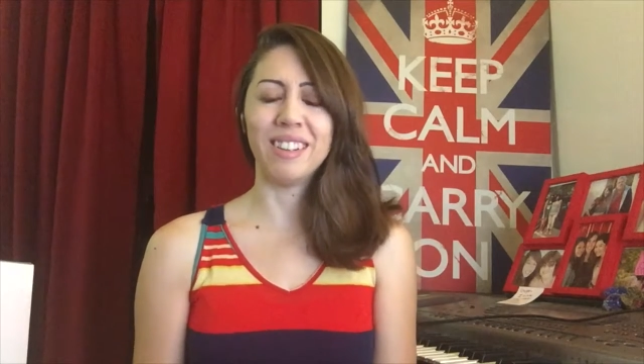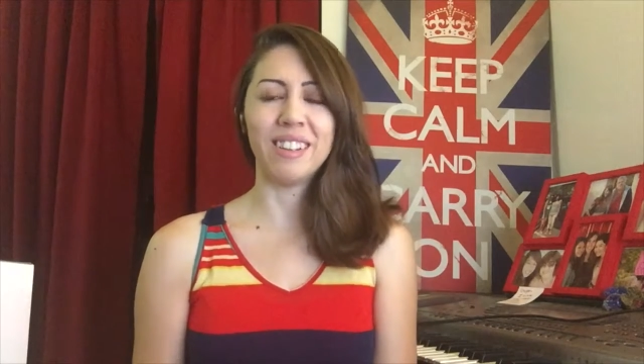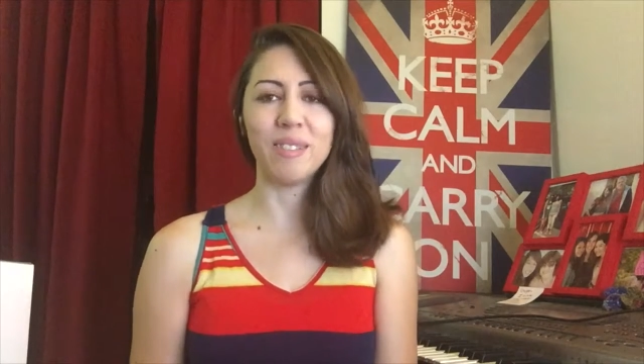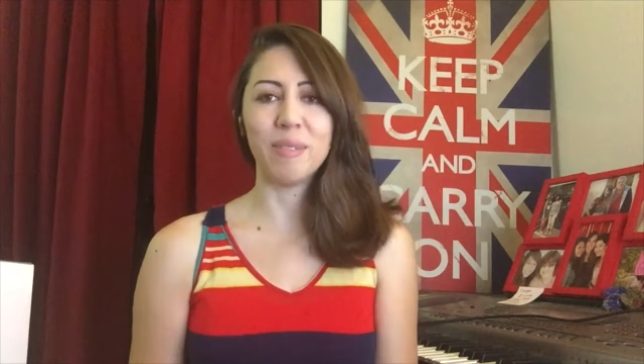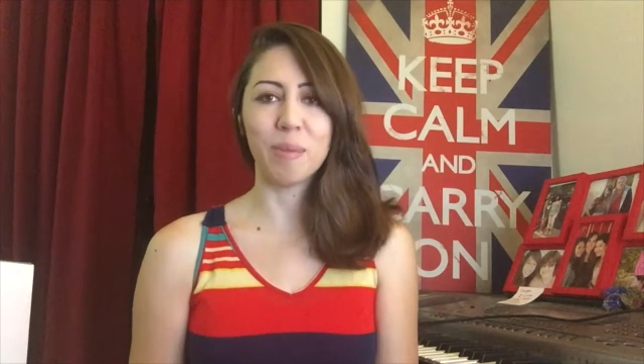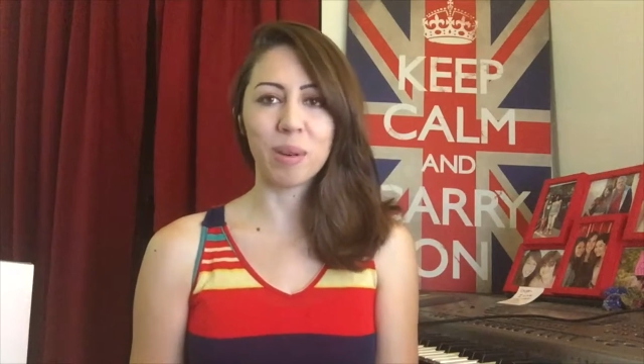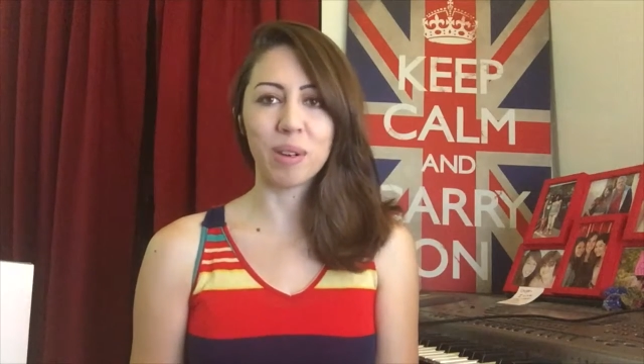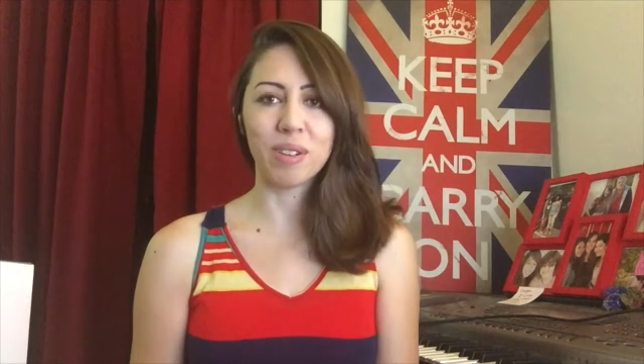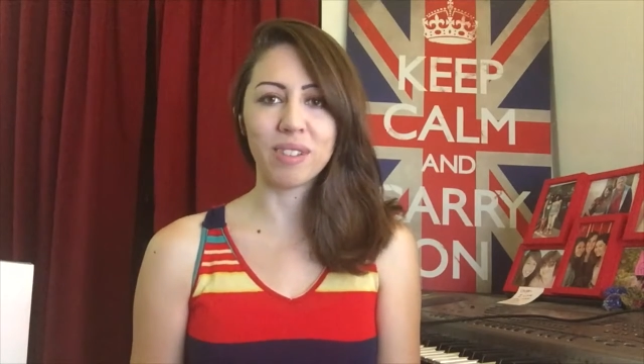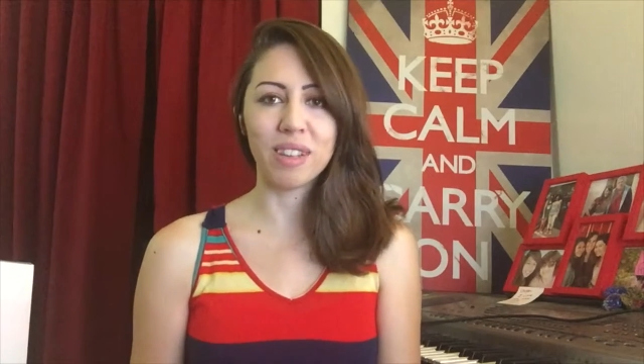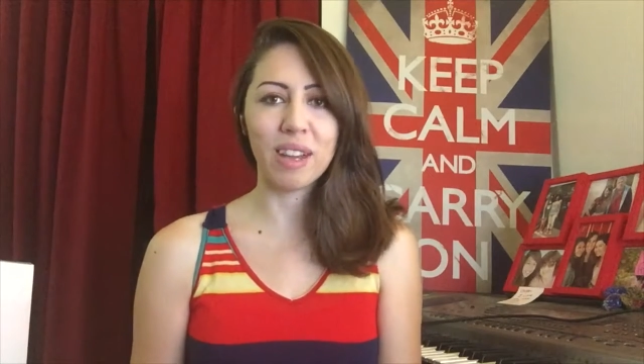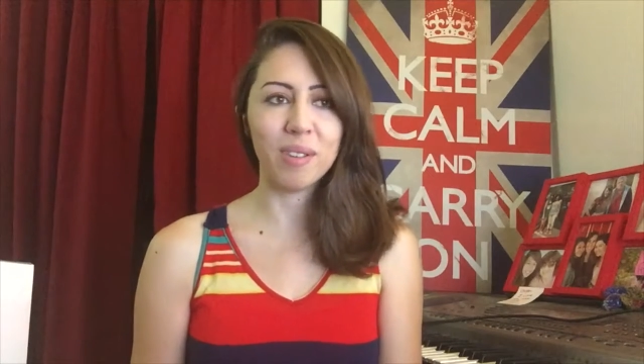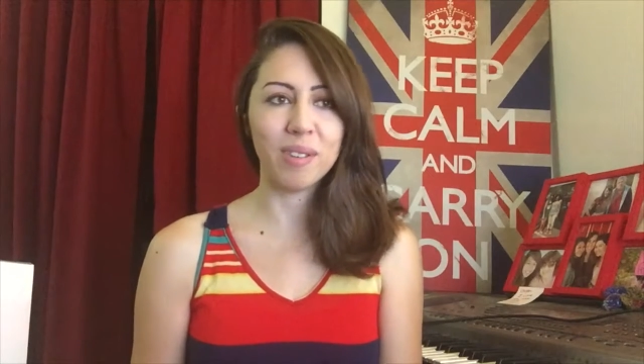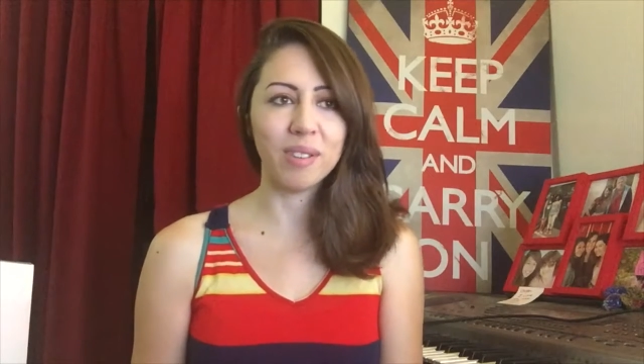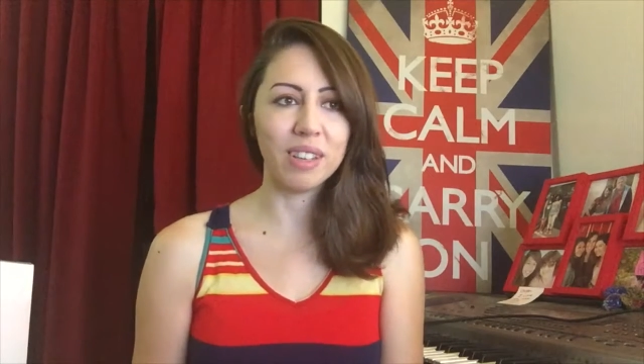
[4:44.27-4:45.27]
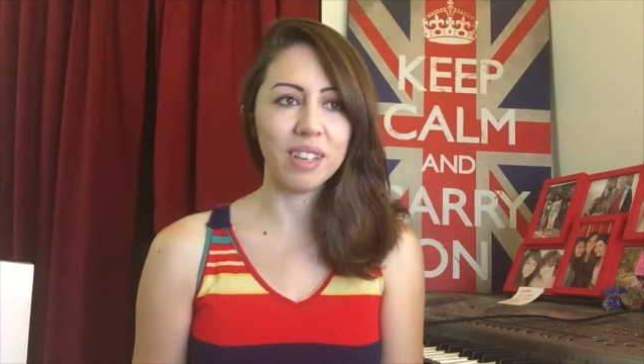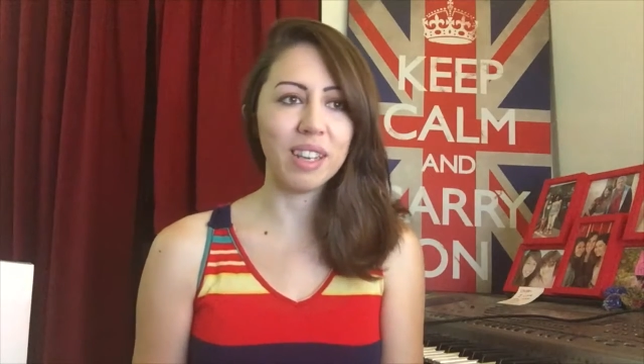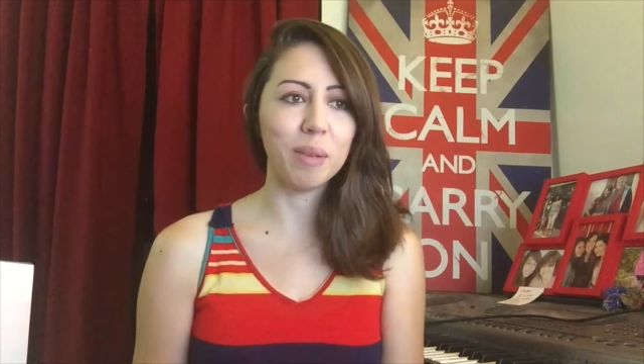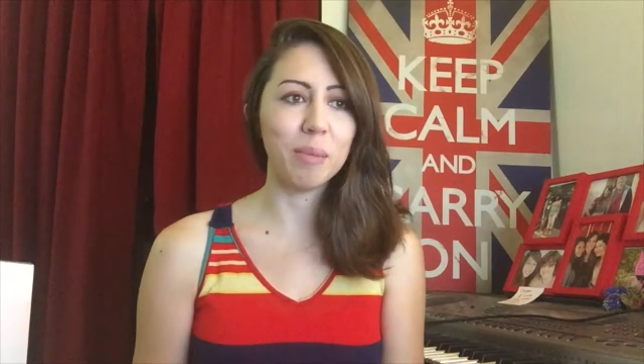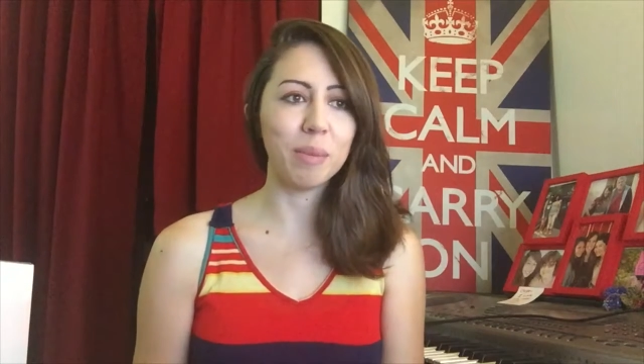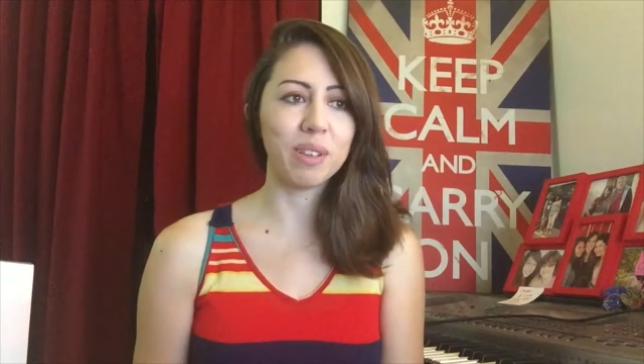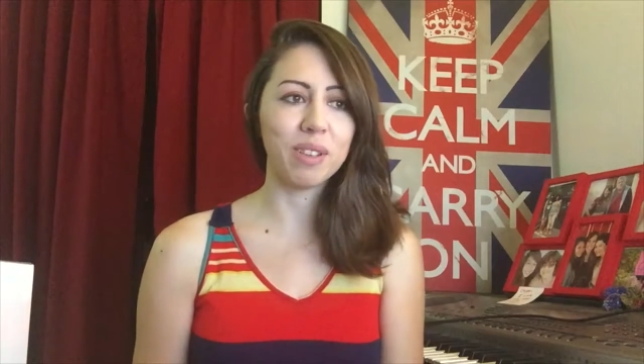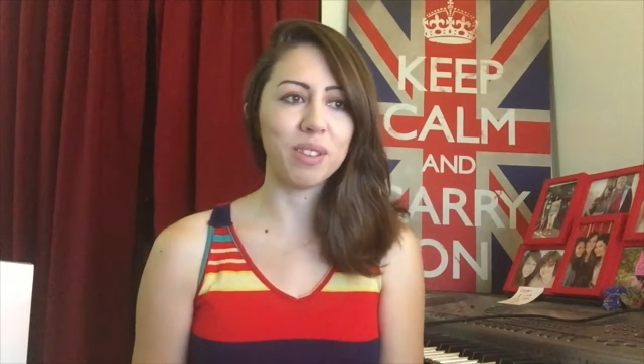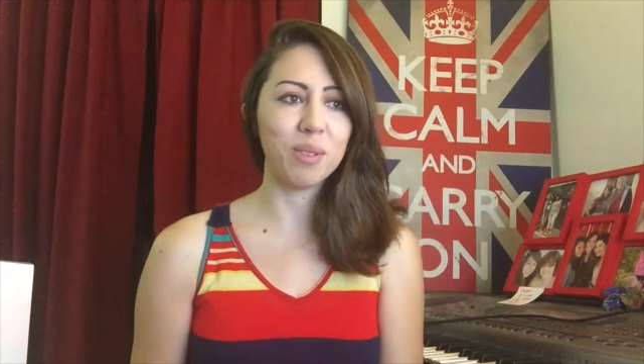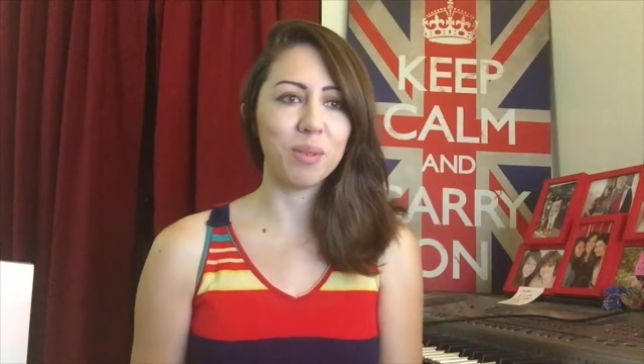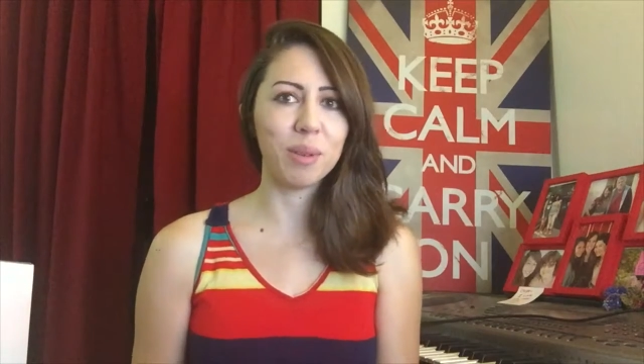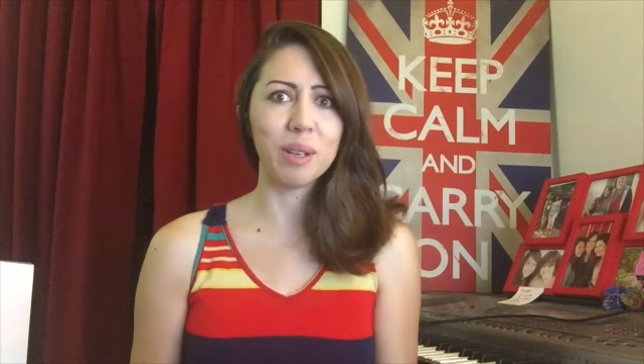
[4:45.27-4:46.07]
and it works out in the end because you